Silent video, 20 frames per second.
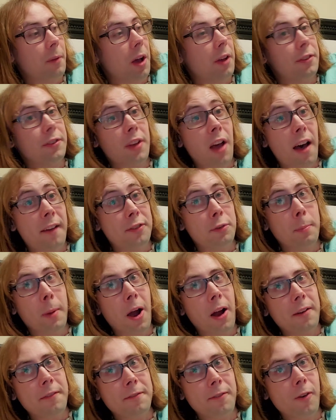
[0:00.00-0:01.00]
soft
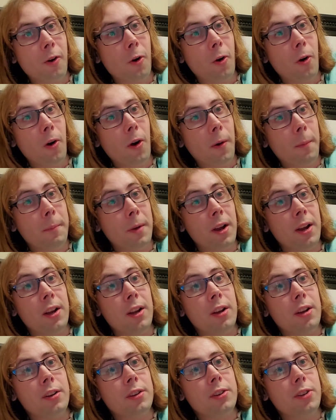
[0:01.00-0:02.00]
spot for
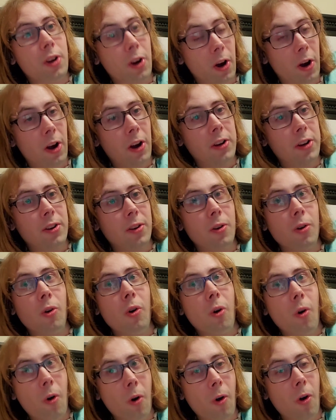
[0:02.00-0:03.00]
Kirk
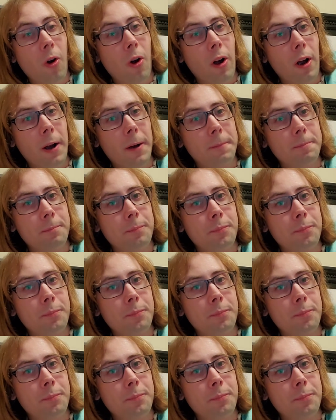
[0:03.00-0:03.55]
or